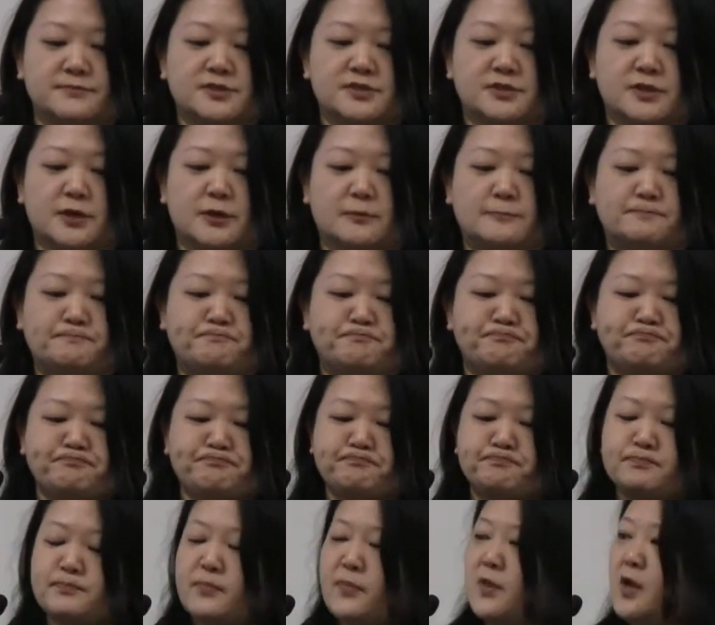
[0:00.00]
So
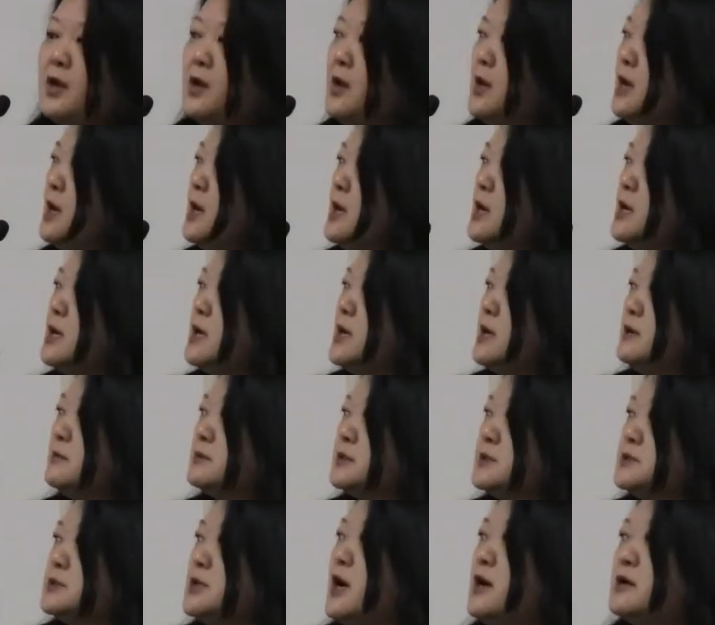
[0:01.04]
I'm
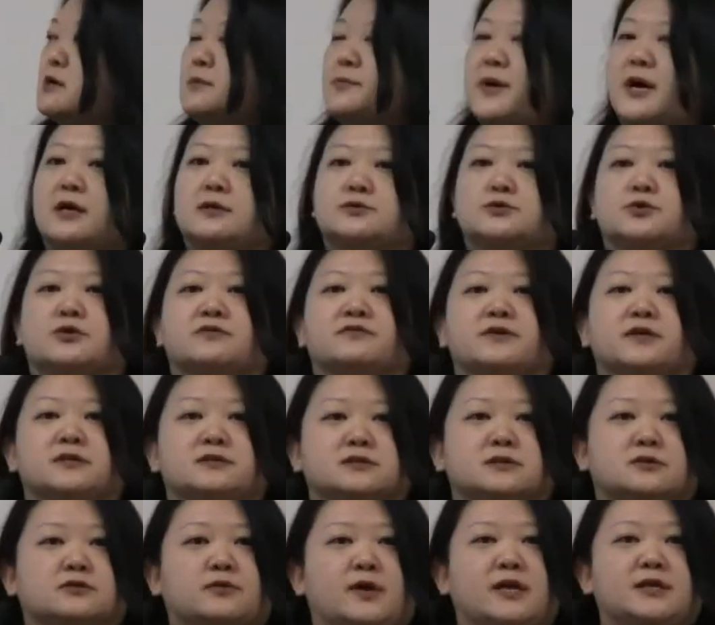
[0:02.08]
going to talk about sort of
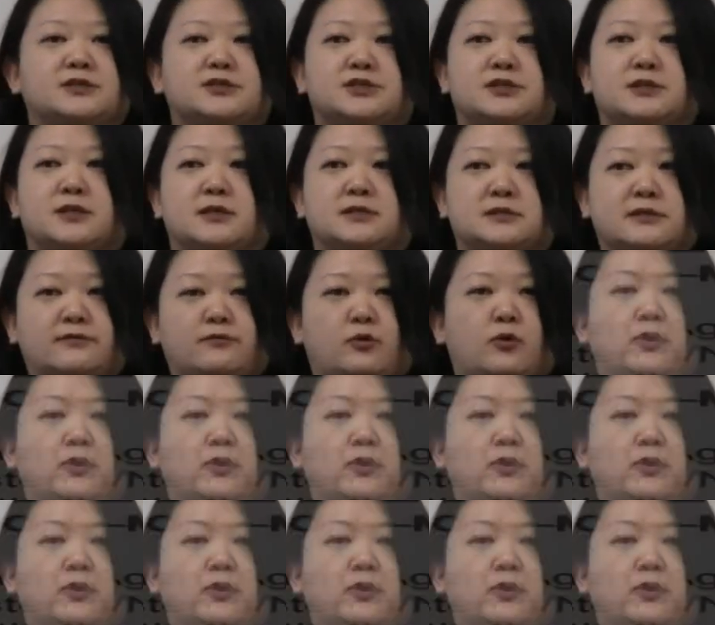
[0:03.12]
integration, as I've